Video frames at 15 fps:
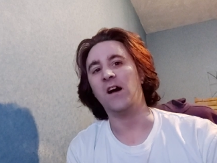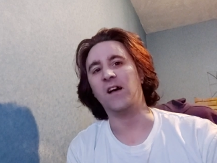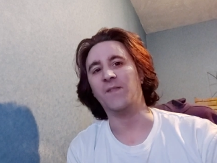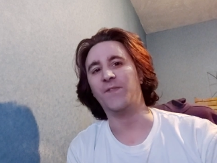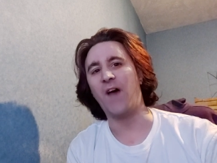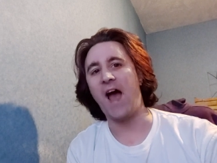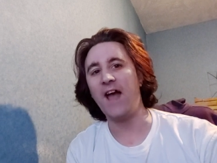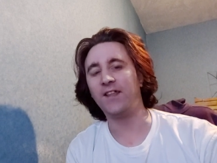
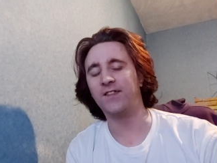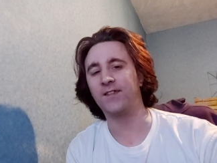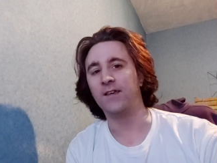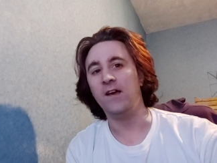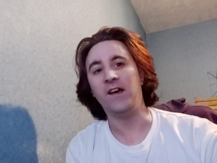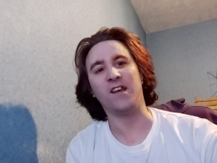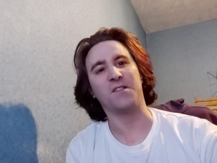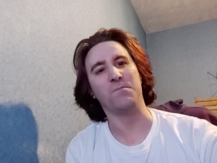and that
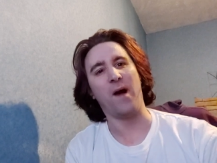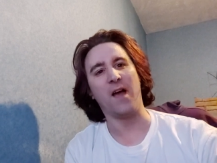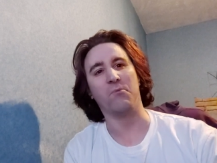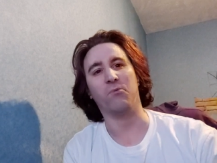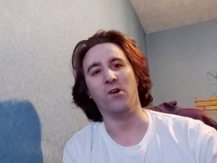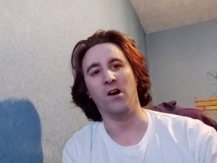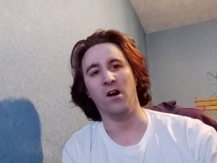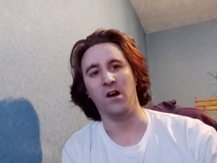is my
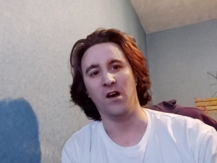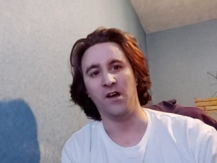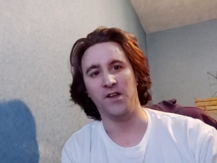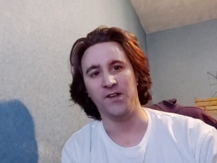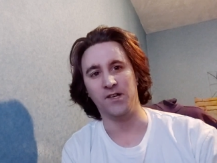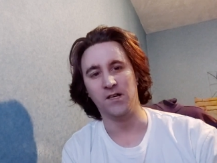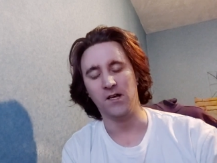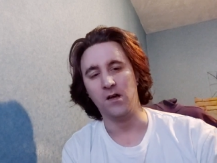
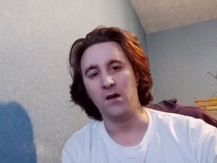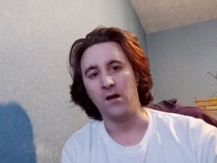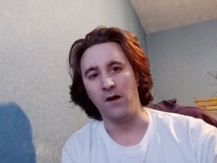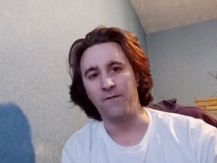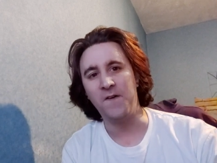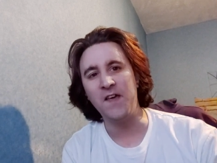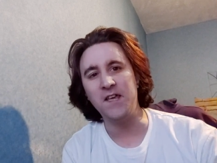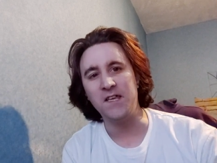word
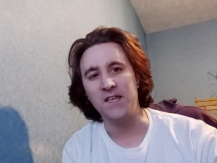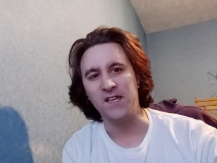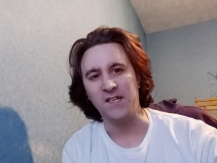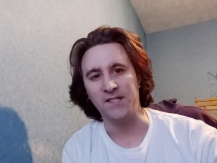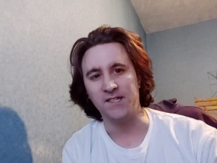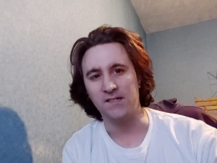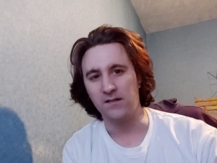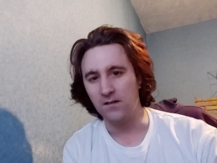of
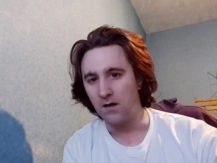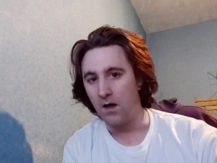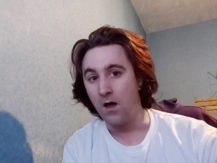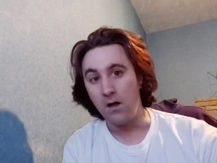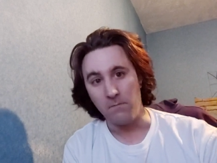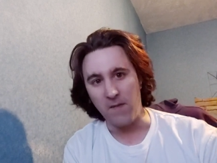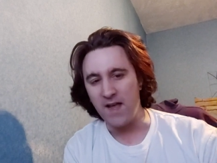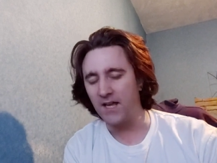heed.
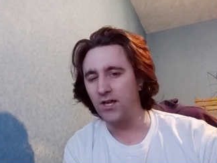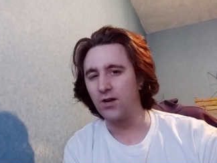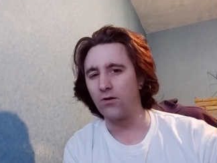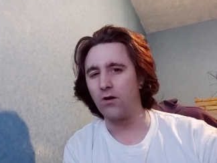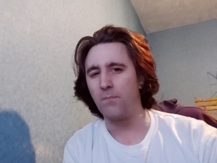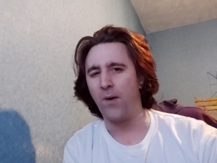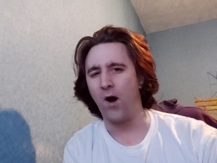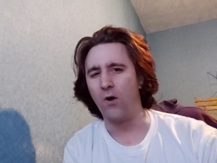Make
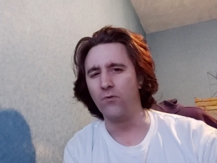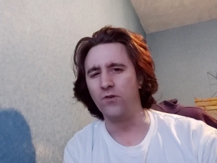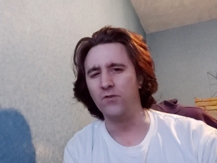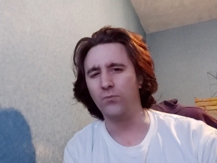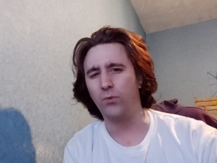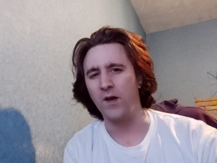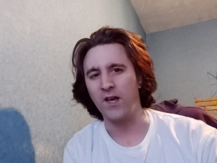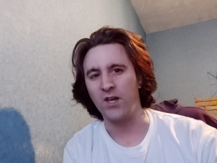your
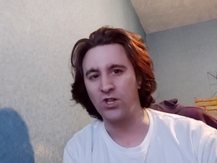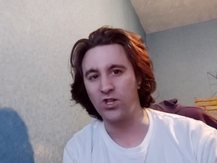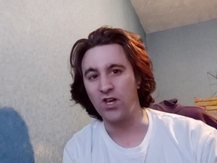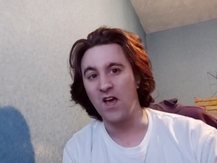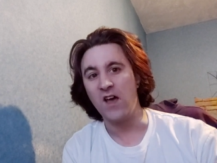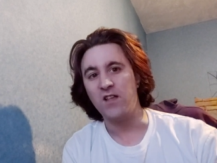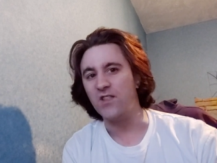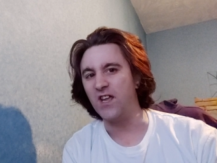opponent
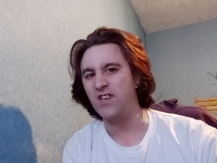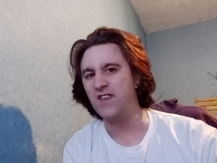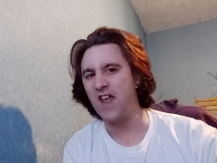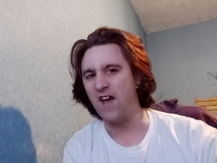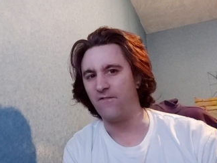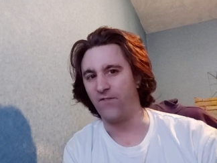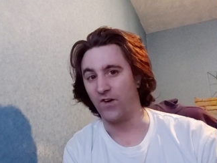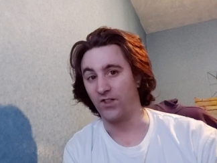wish they
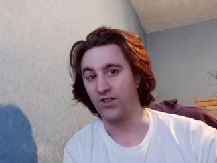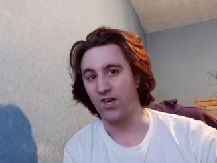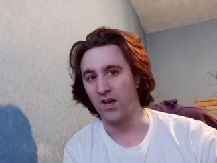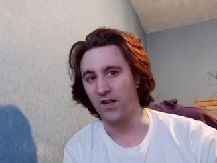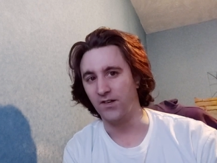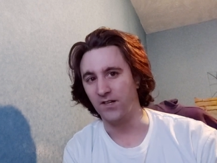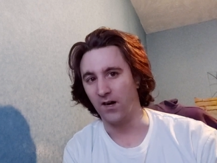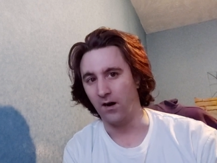never
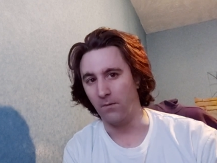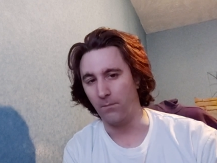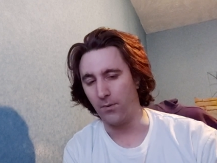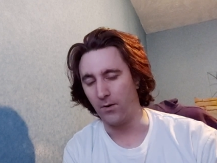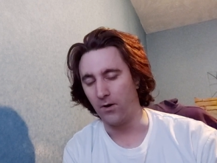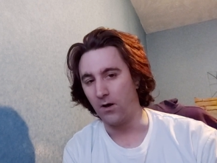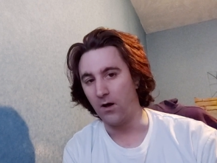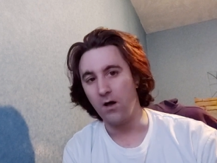turned up.
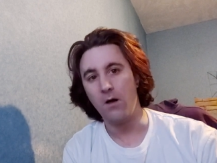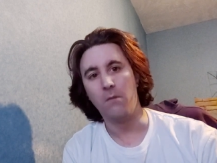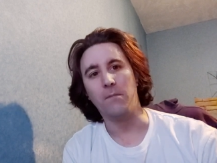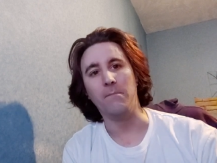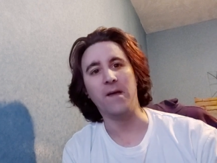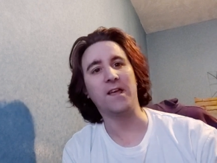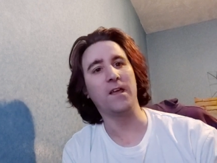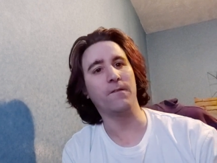
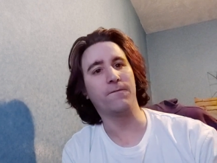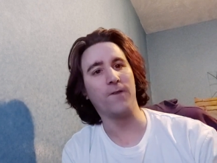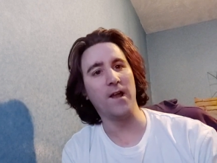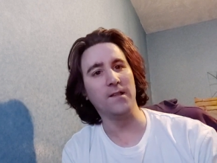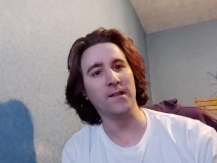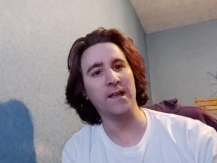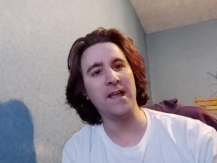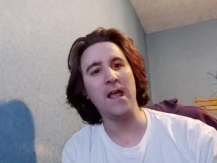Make it
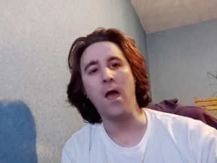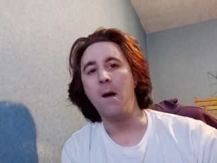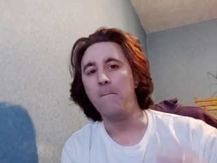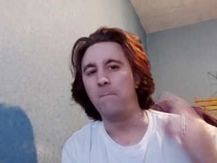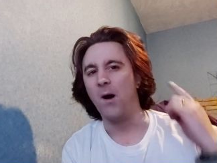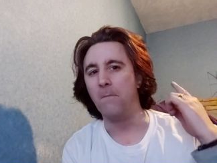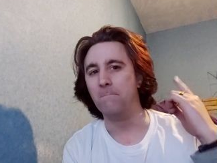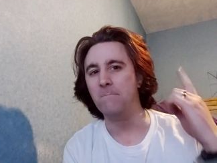friendly,
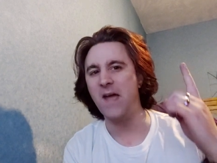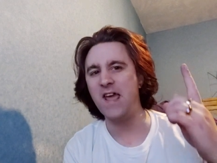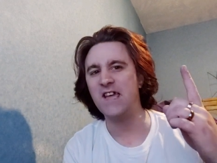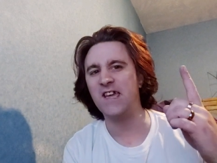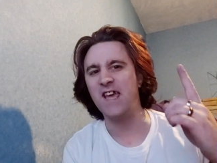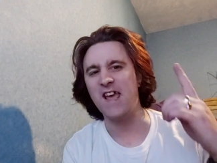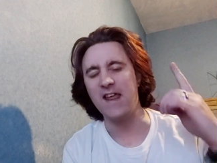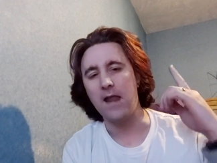but
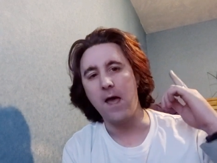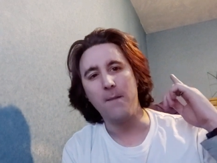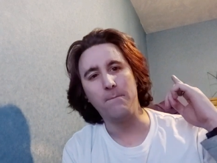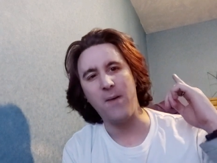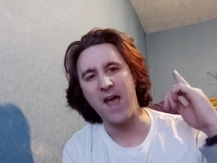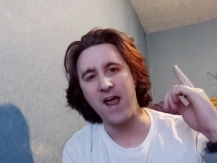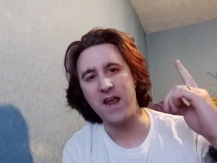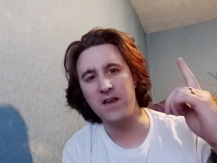make it
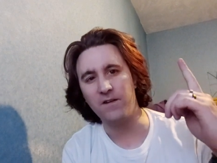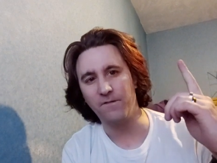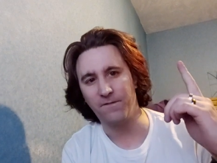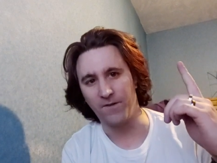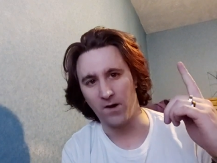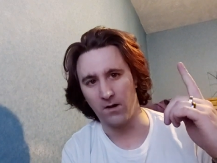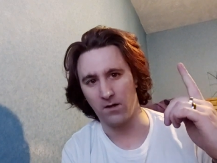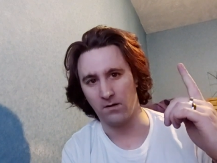
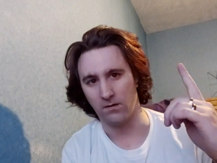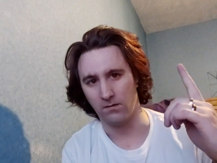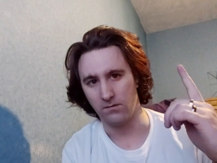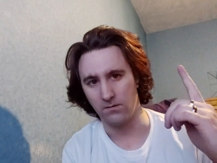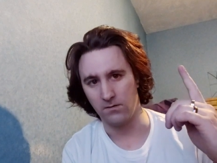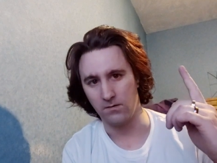painful.